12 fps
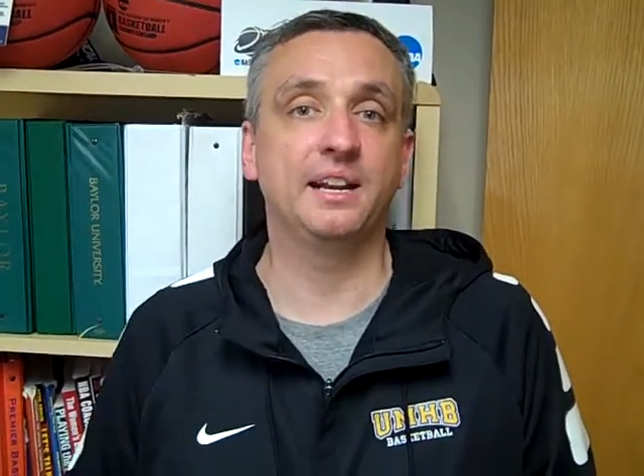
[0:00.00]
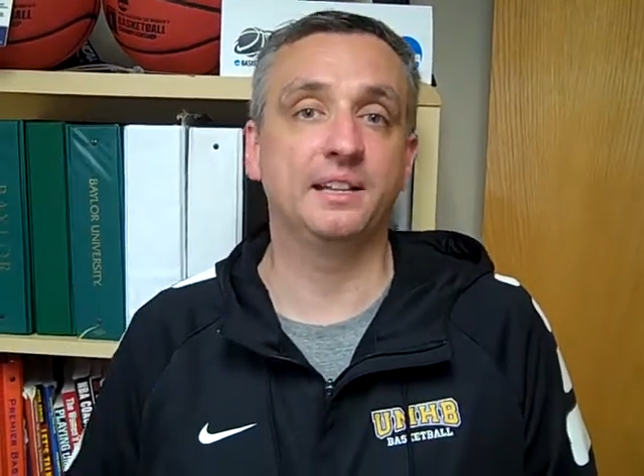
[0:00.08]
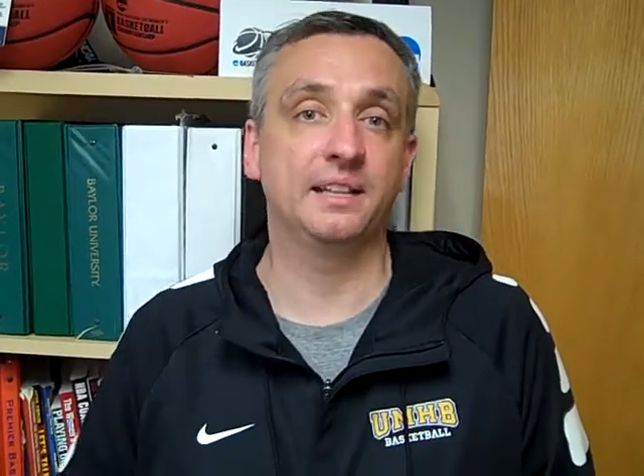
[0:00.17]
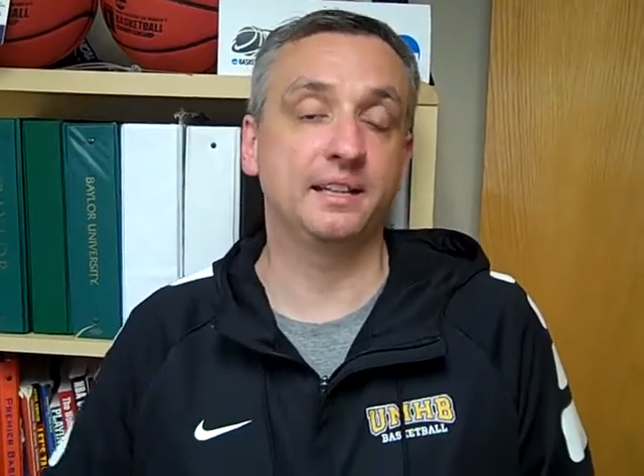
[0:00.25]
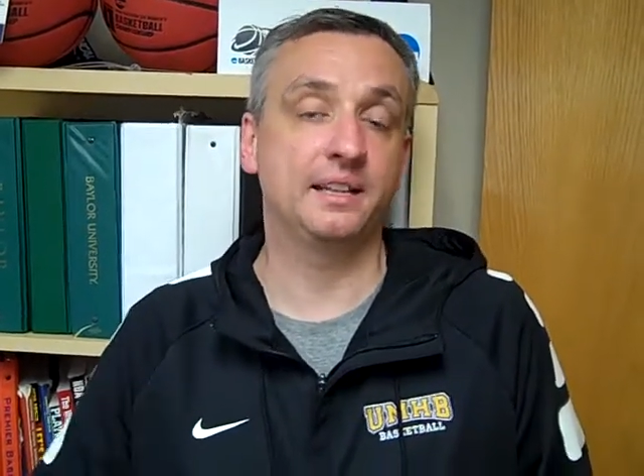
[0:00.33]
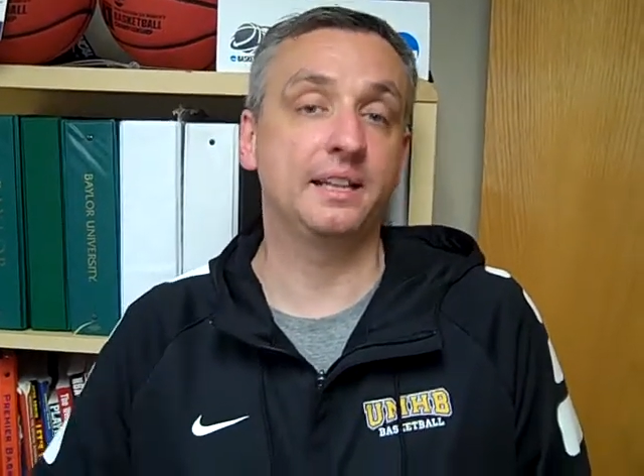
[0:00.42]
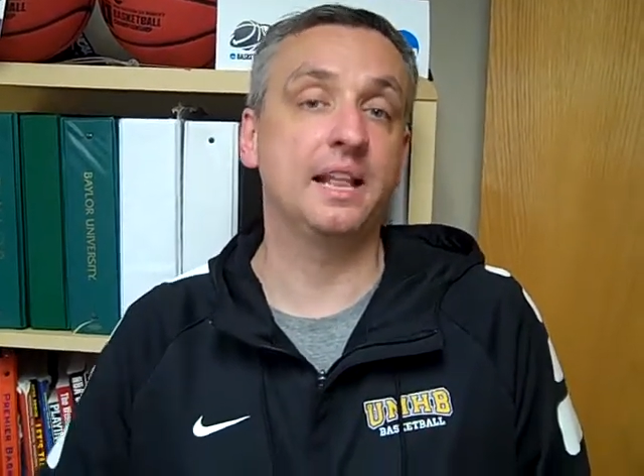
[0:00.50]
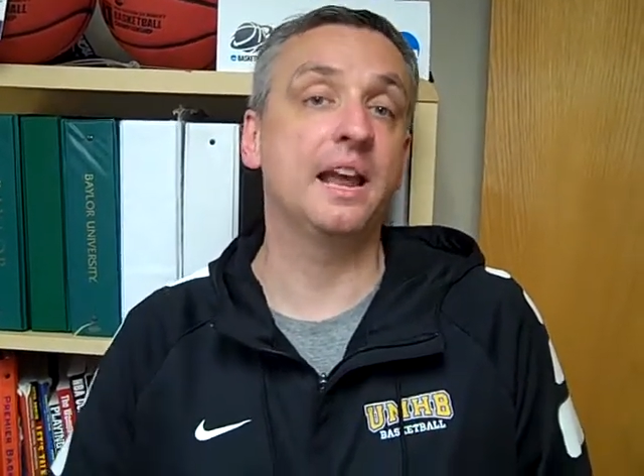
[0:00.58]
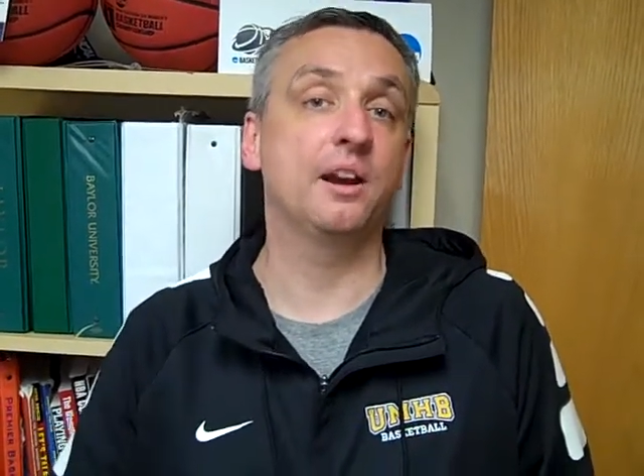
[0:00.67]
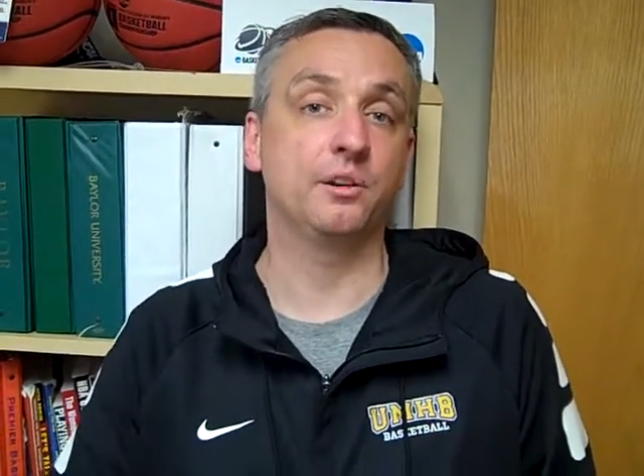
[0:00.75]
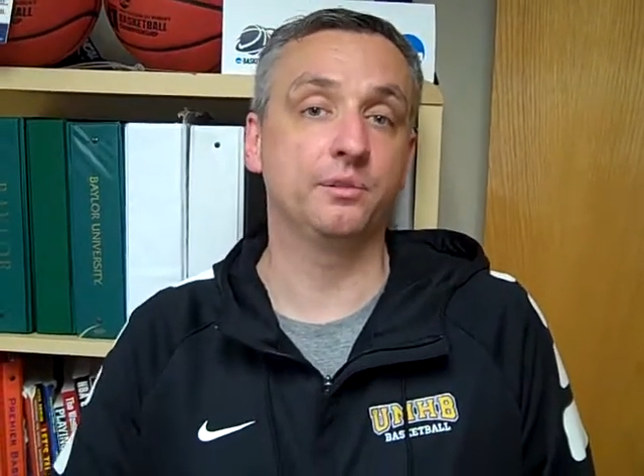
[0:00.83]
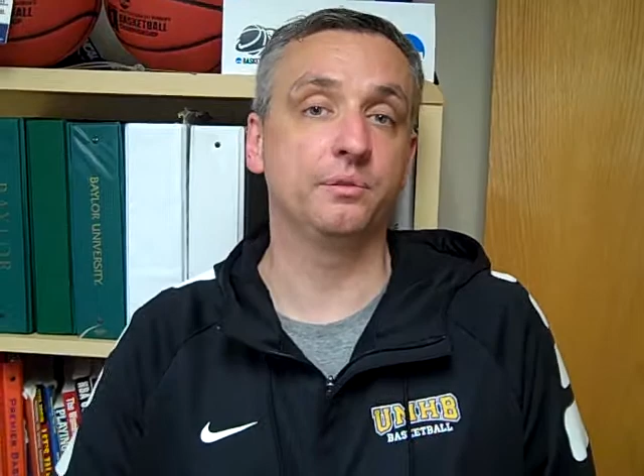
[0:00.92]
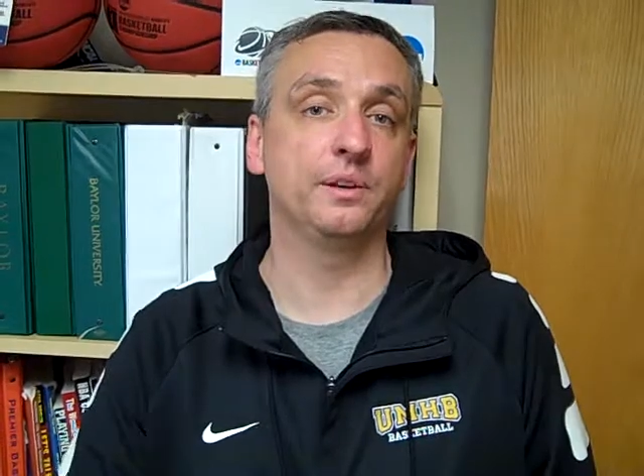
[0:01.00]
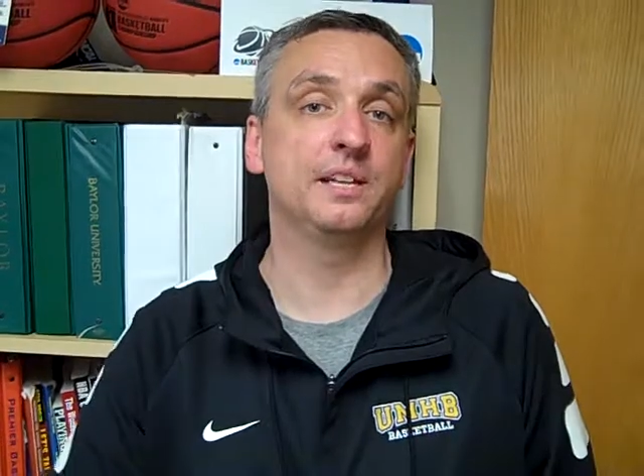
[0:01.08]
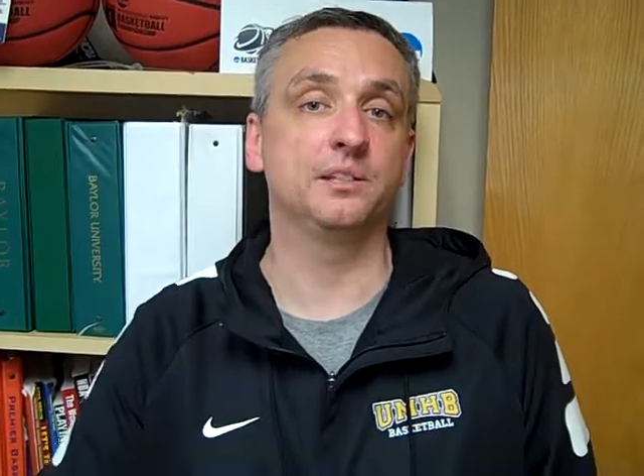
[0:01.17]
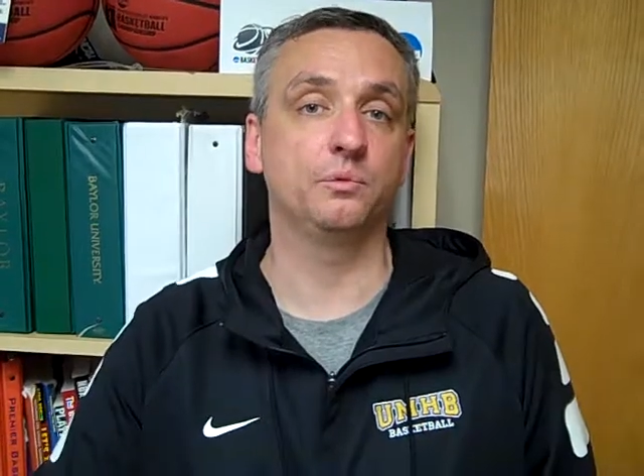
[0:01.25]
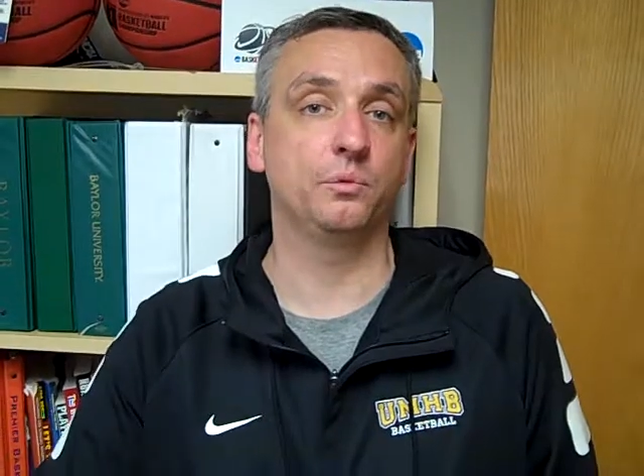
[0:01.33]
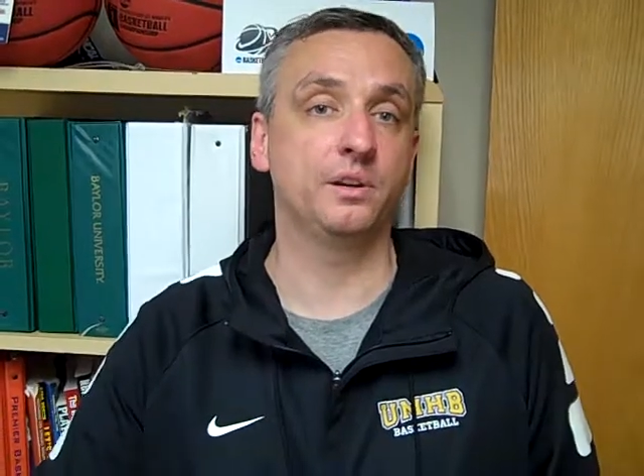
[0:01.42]
and that they are the
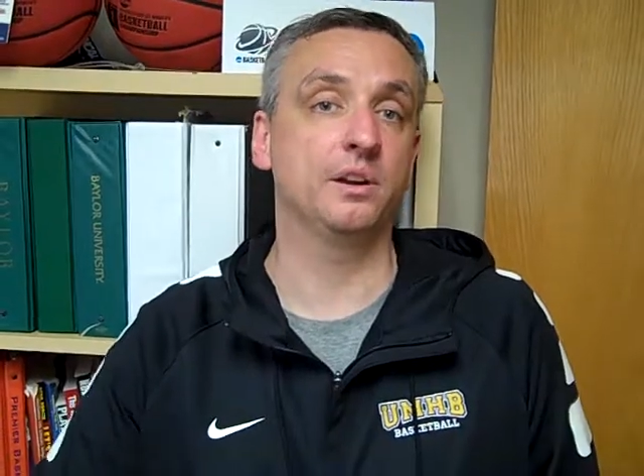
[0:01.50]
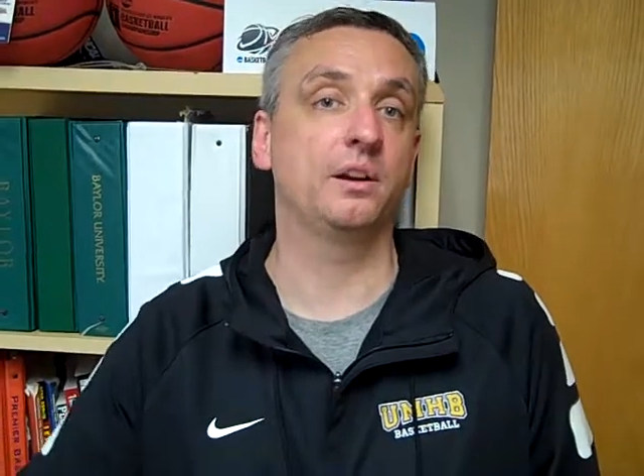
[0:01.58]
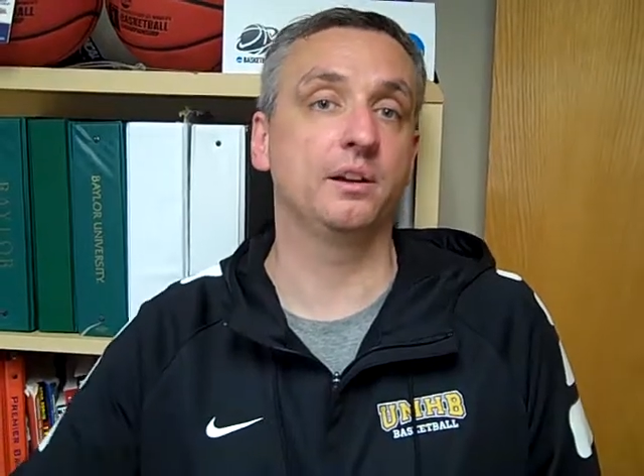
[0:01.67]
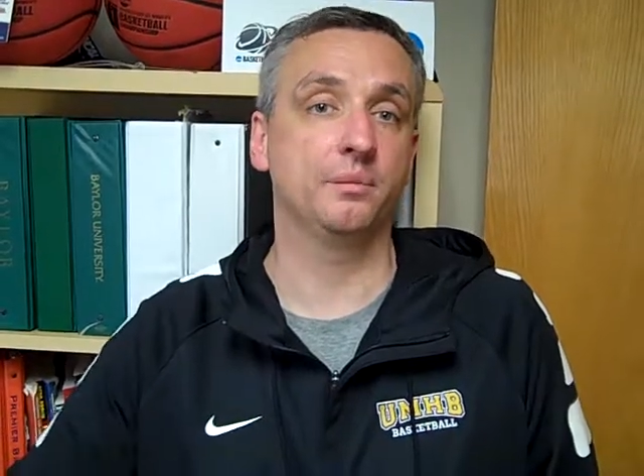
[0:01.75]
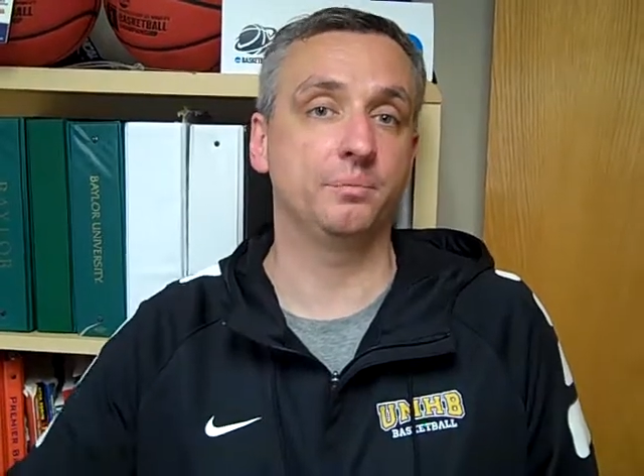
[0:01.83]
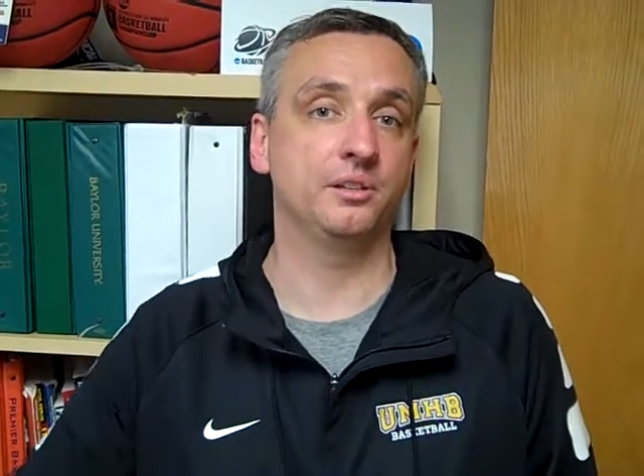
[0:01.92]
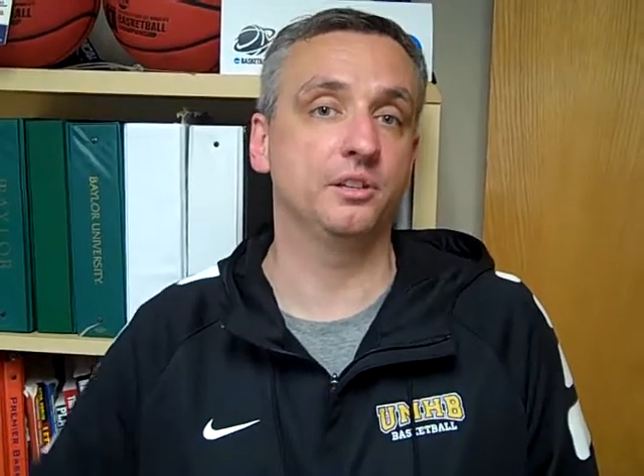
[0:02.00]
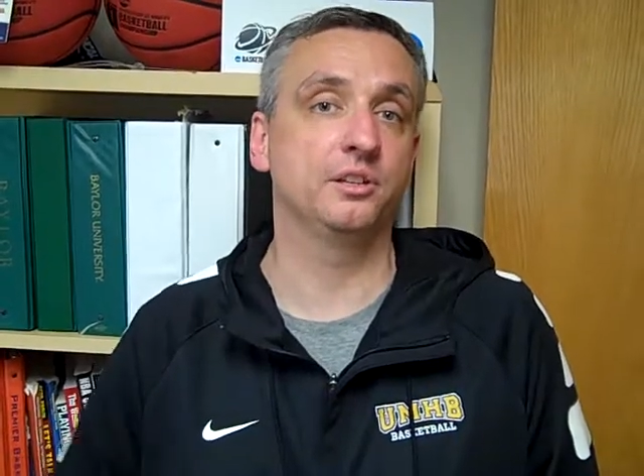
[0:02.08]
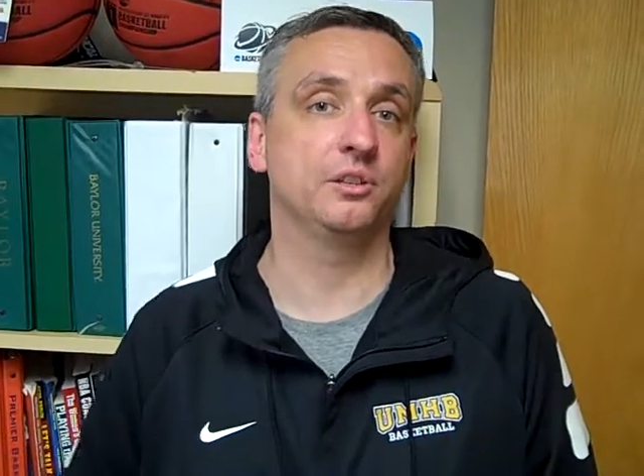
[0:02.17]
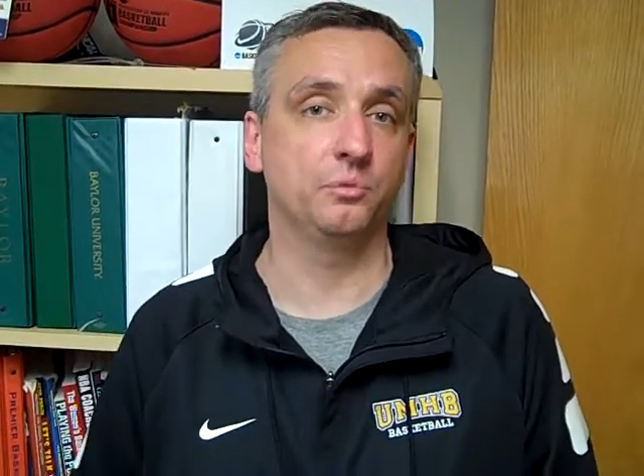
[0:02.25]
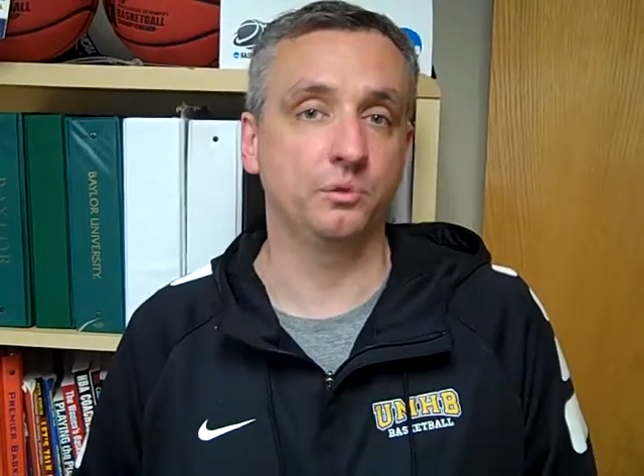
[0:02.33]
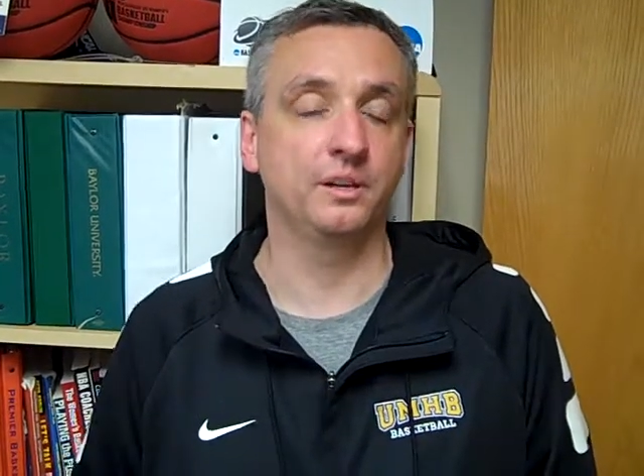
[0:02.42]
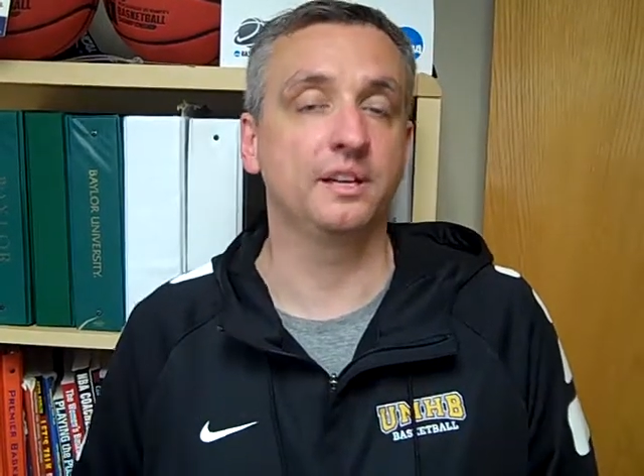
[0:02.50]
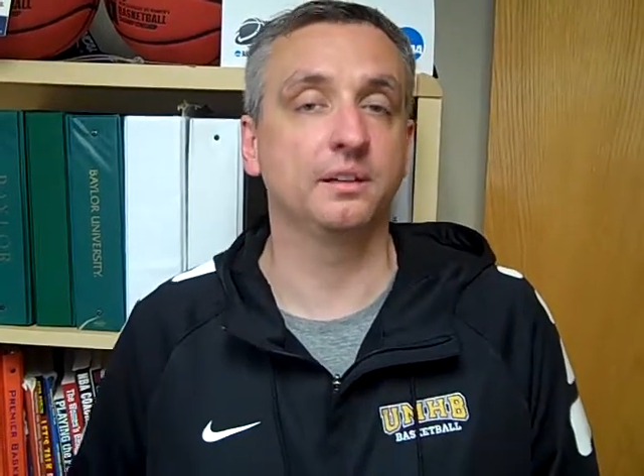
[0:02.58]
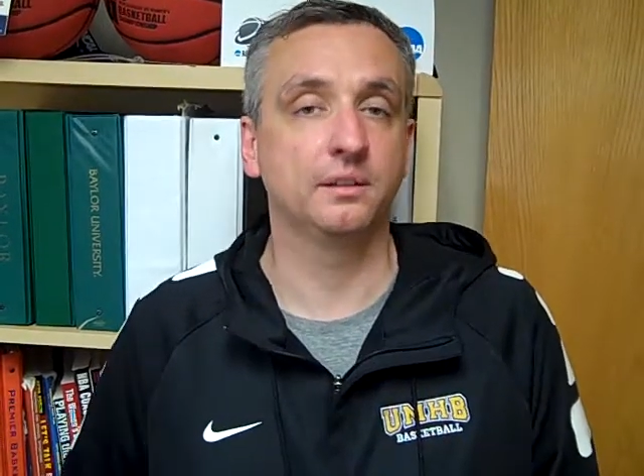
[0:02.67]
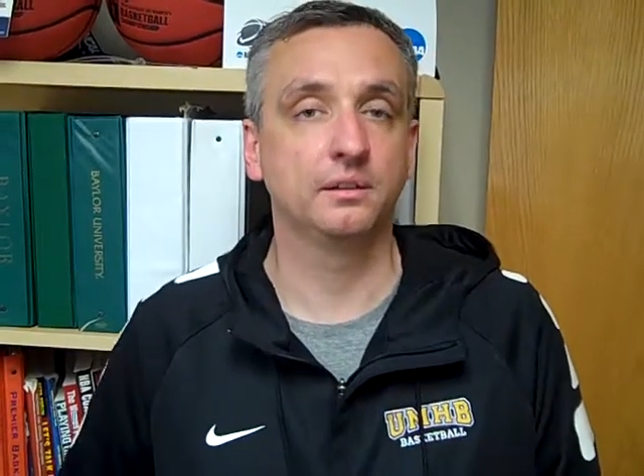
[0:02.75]
reason we are in a position we're in.